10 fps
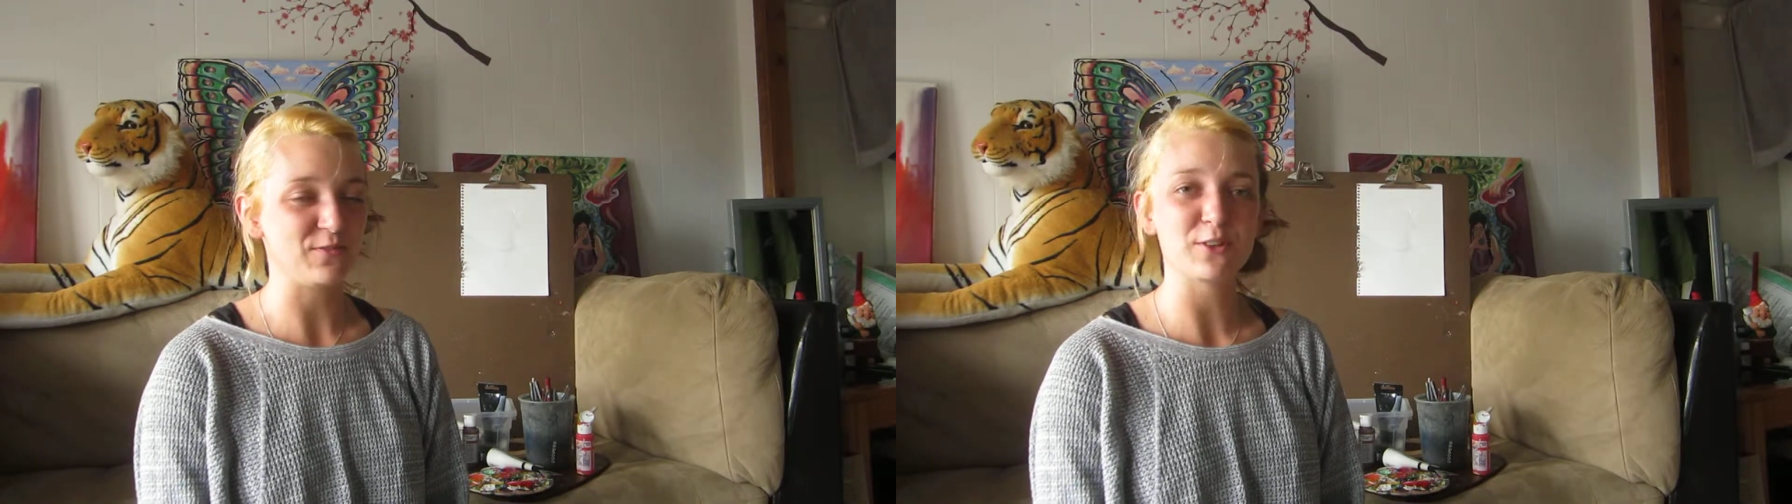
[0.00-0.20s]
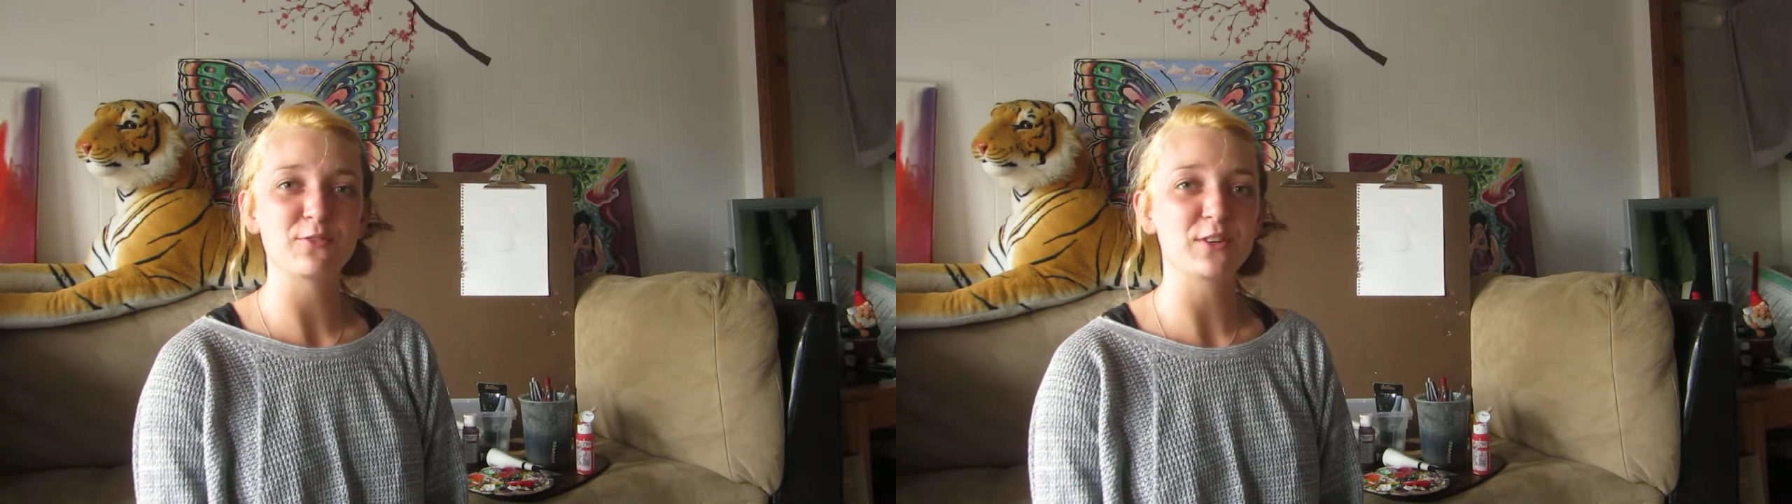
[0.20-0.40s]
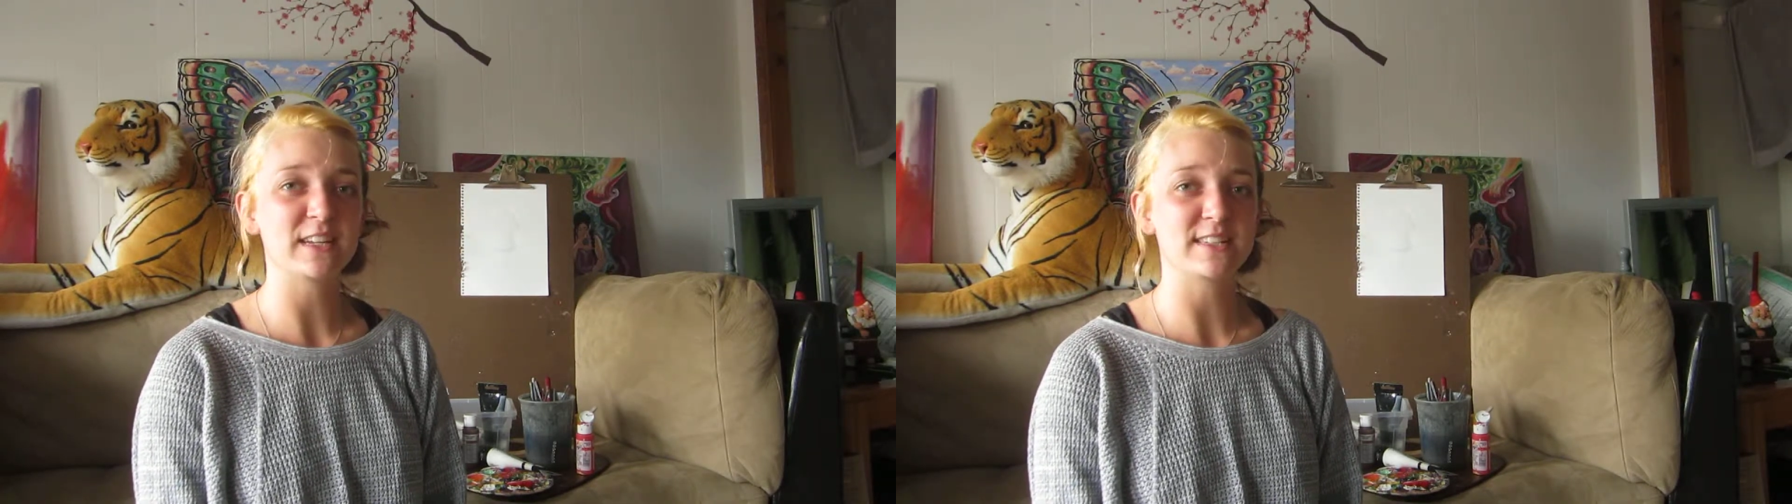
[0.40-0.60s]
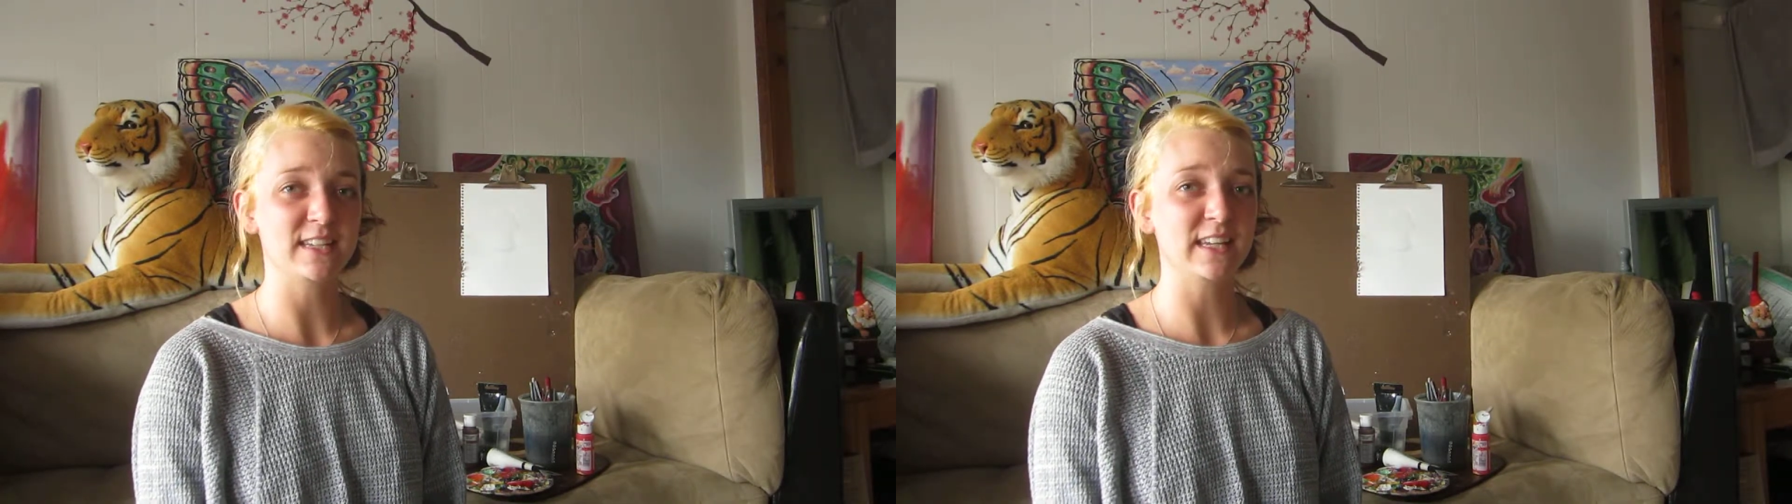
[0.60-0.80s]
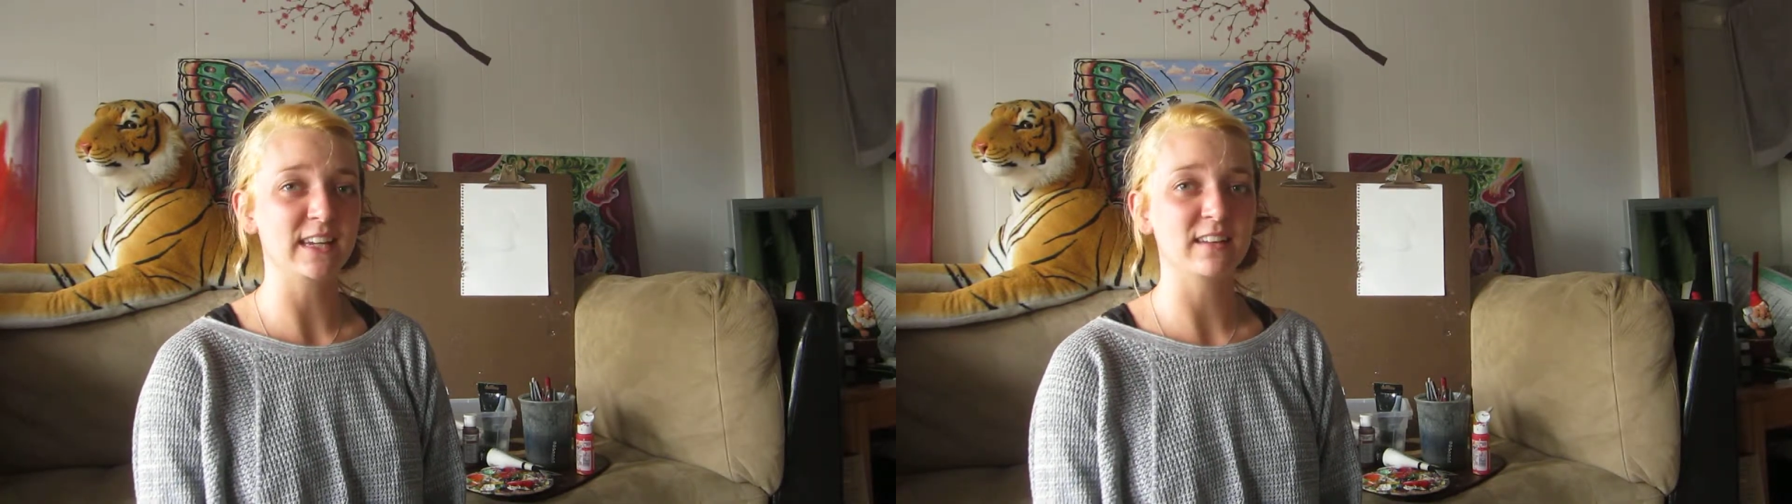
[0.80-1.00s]
feel free to
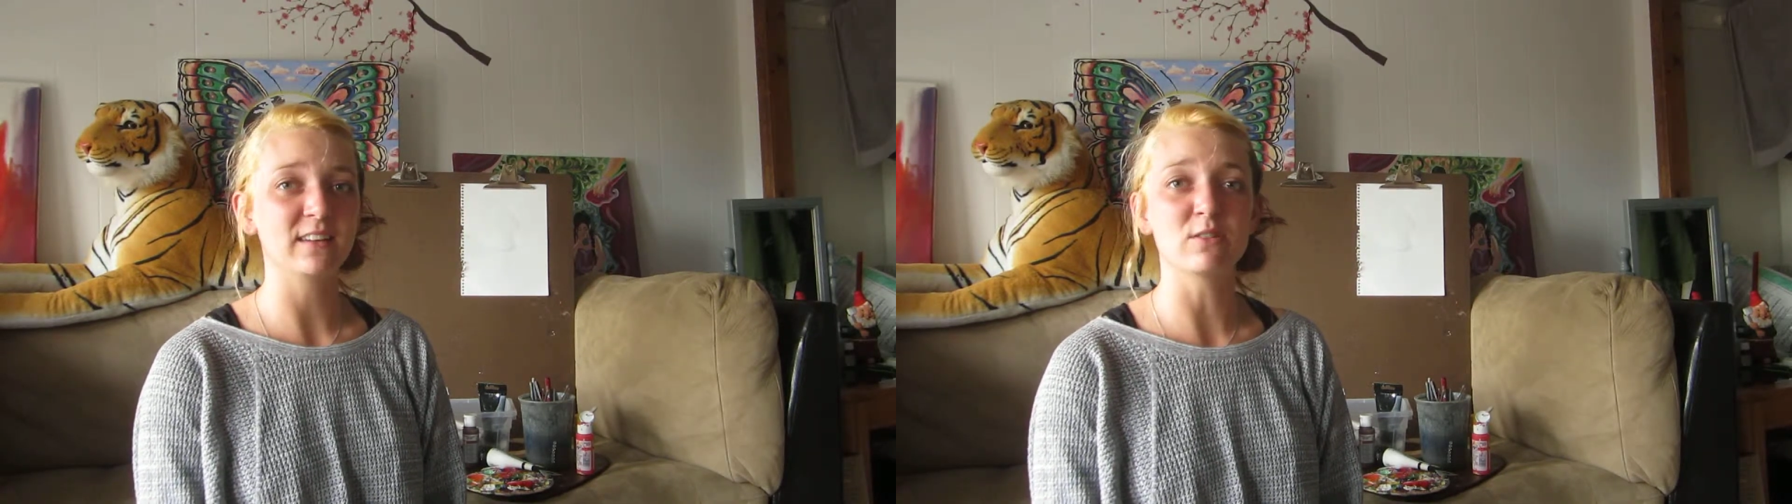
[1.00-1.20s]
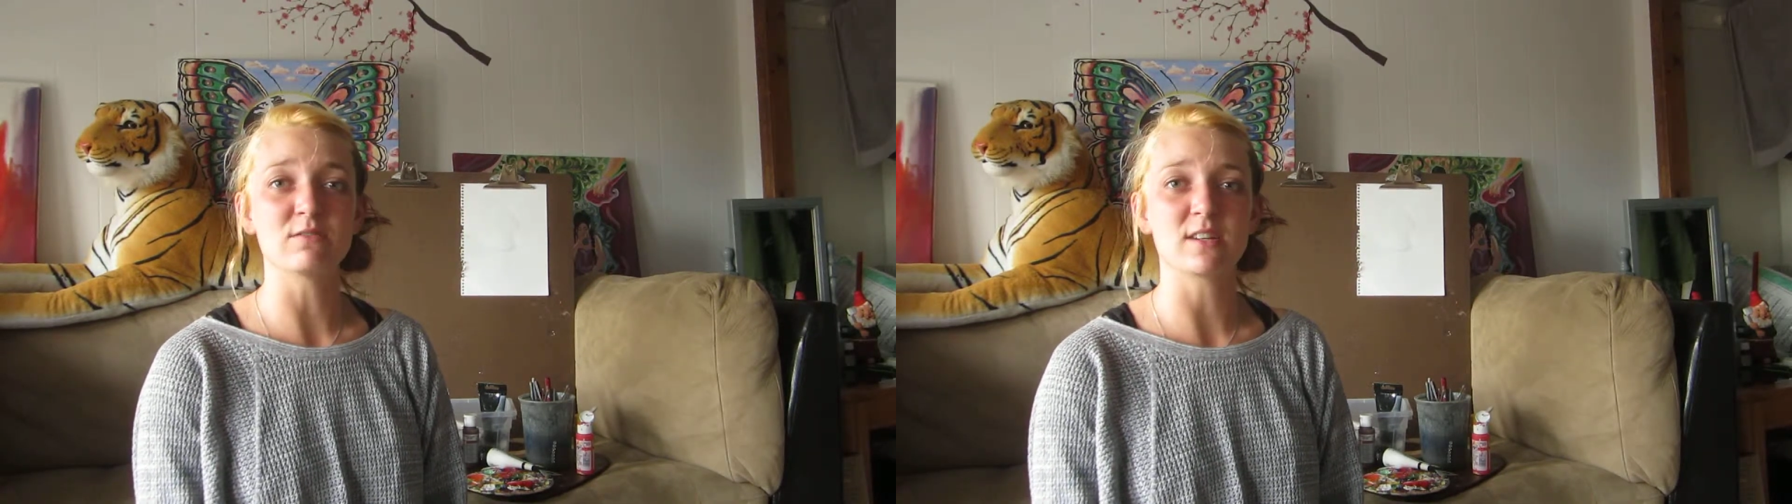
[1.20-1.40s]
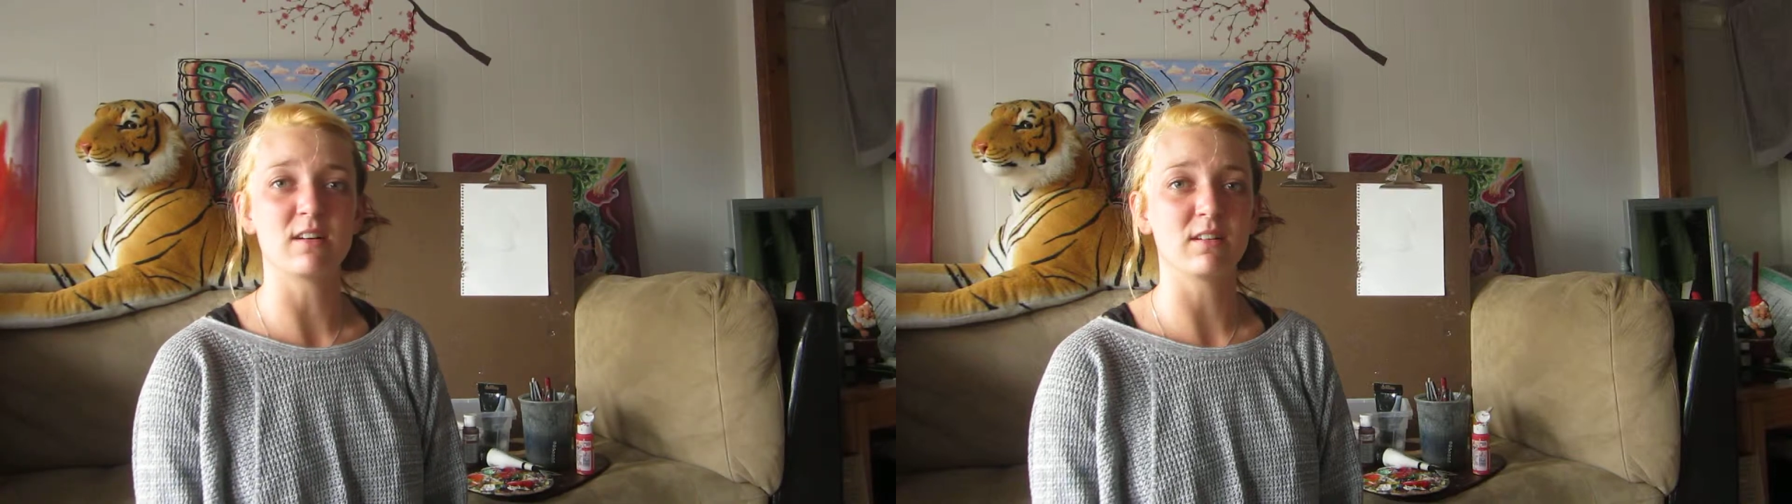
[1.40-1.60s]
dig in, use